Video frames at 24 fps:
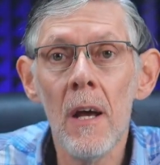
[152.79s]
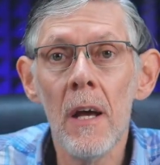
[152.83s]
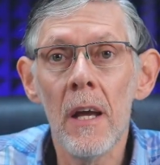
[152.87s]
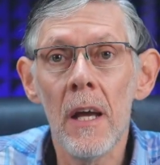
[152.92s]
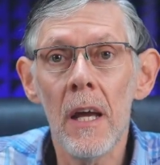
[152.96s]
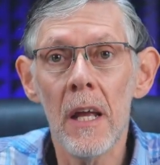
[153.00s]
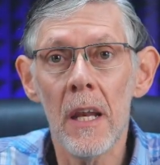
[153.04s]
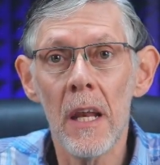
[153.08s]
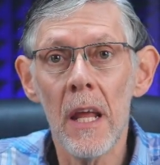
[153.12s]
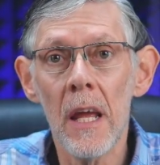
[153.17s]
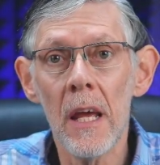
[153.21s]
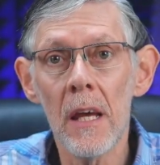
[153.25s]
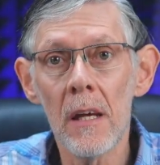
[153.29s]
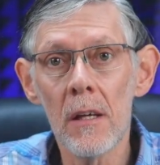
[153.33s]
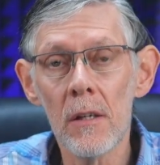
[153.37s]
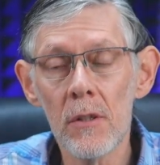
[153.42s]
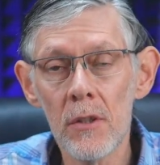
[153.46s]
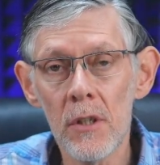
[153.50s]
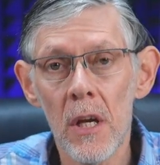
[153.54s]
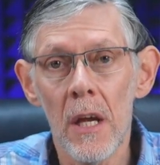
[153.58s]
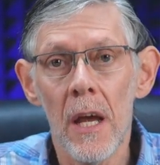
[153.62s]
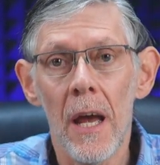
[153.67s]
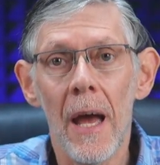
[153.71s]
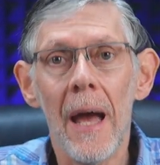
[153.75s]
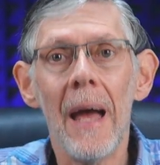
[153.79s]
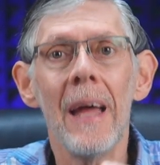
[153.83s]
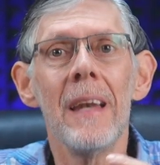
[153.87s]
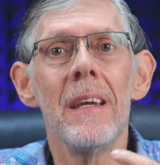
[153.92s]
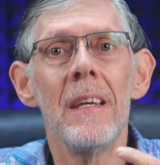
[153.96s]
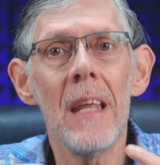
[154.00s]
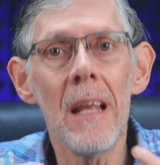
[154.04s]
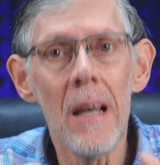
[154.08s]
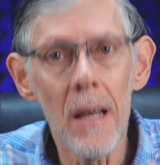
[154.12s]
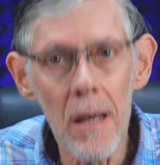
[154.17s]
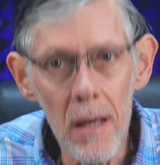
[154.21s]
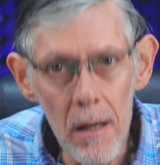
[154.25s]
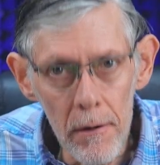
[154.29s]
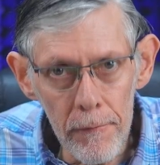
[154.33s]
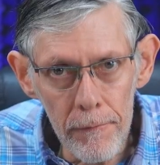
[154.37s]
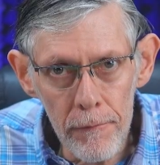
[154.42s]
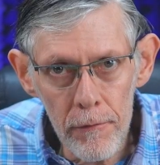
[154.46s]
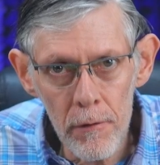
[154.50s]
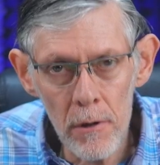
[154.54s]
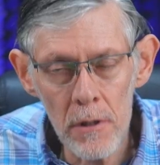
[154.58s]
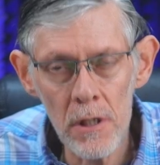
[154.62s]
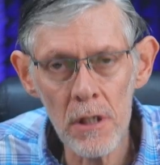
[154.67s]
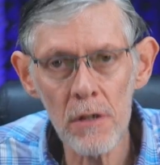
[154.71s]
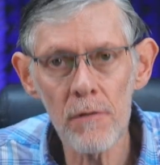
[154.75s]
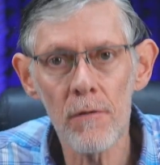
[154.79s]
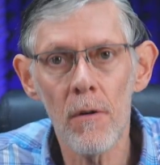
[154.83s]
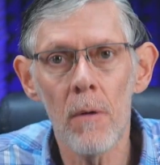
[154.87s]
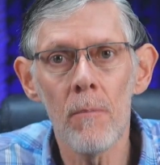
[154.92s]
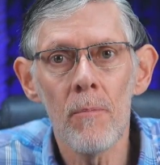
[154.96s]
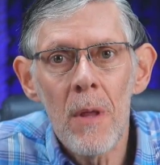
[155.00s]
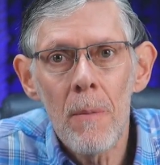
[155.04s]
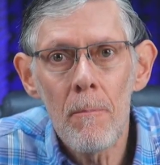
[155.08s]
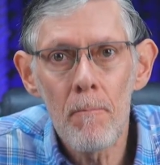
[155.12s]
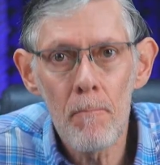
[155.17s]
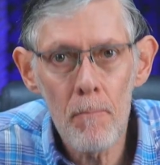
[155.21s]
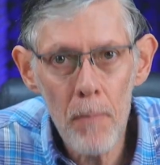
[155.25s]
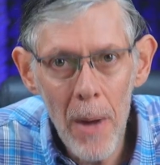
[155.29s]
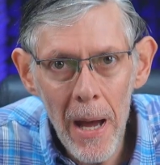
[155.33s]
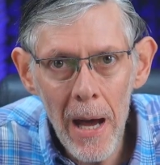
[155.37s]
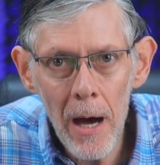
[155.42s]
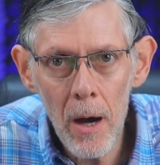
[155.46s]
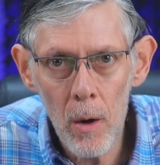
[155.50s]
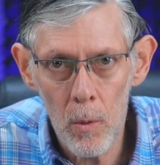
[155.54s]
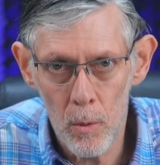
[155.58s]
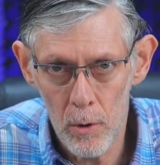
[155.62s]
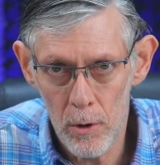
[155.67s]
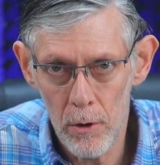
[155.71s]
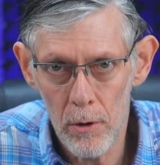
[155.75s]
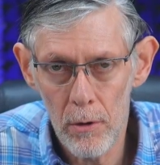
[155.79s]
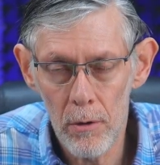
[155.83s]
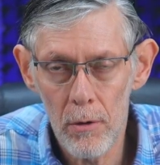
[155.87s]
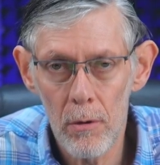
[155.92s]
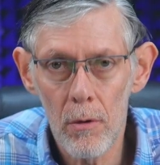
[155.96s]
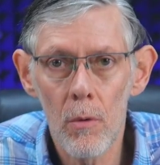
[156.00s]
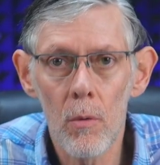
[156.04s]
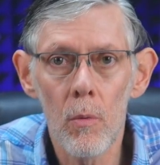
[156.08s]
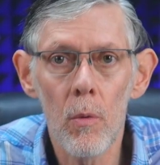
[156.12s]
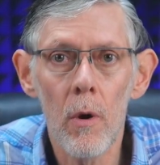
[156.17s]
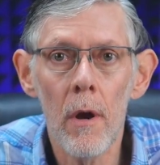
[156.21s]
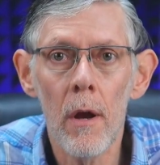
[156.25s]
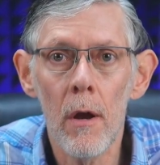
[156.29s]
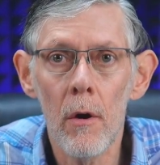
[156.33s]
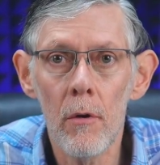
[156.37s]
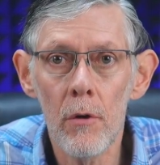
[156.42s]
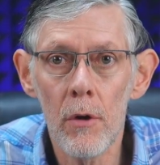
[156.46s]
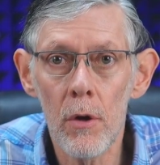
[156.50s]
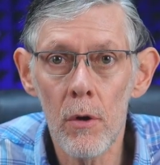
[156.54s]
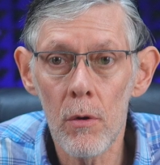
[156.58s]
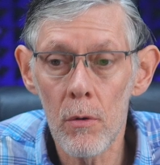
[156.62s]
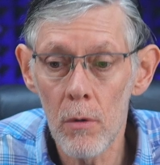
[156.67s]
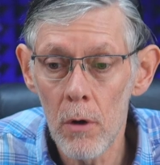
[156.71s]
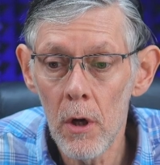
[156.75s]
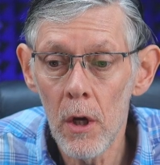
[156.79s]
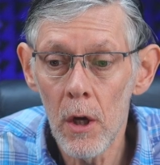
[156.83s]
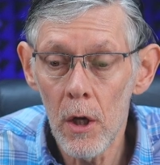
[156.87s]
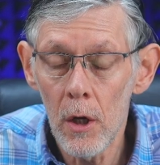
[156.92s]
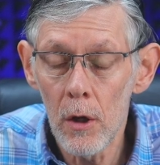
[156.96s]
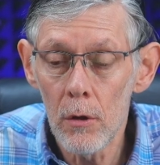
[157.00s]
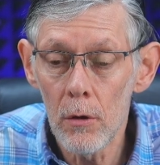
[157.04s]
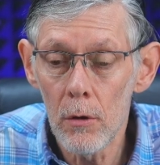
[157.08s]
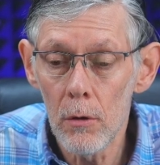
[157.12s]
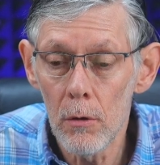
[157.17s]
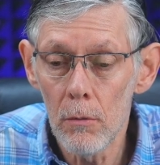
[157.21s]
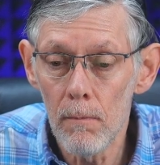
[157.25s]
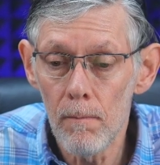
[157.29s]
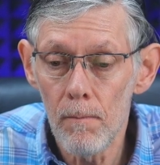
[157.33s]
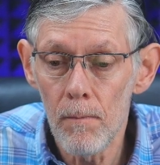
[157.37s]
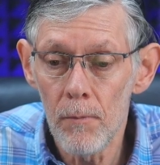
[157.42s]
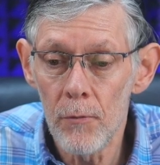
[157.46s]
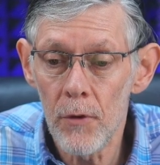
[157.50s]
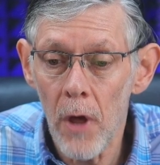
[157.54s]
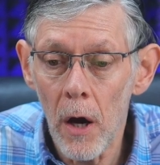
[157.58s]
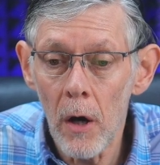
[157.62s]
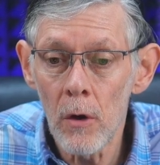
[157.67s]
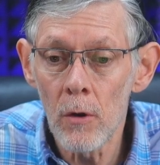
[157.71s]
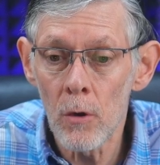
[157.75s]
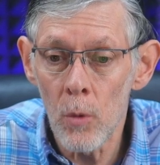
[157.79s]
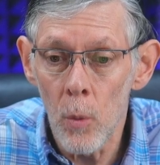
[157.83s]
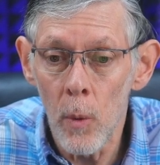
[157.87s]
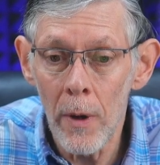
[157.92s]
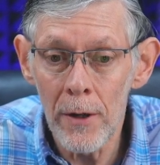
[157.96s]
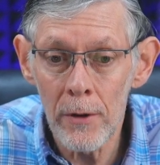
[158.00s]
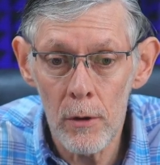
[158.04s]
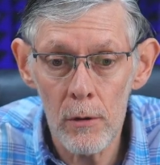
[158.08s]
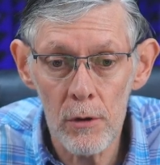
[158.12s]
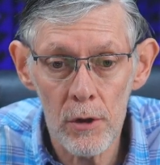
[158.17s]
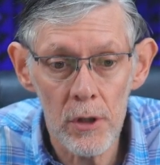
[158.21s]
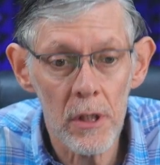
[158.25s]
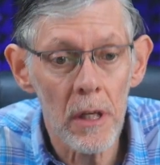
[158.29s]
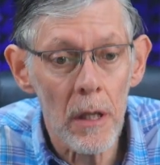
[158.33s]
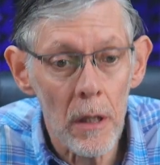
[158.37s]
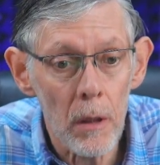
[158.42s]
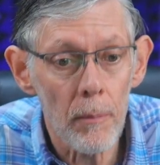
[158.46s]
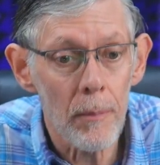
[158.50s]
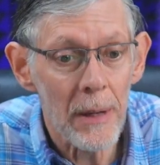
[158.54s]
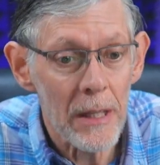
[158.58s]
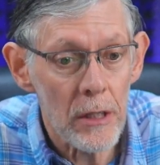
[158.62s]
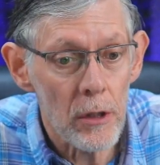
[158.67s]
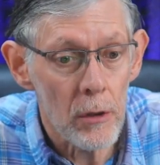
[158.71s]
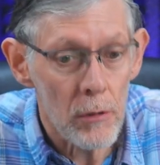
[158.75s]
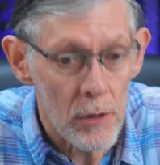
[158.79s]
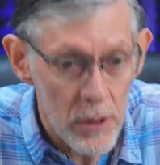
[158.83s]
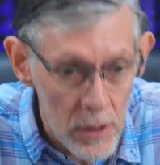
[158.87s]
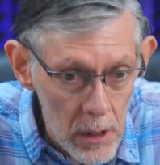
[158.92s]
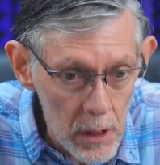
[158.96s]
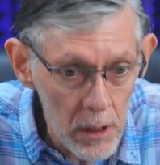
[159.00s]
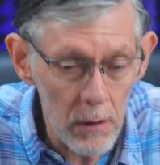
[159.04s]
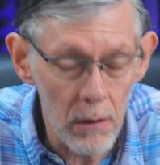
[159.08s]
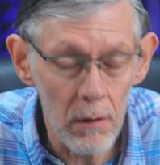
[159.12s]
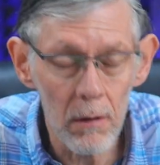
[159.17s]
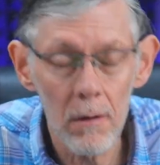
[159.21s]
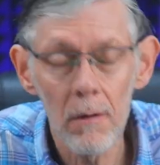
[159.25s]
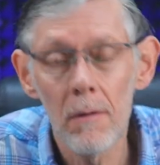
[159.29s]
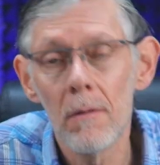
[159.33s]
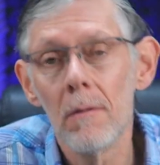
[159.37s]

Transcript: It is a deliverance from the power where you don't want to steal, but you steal.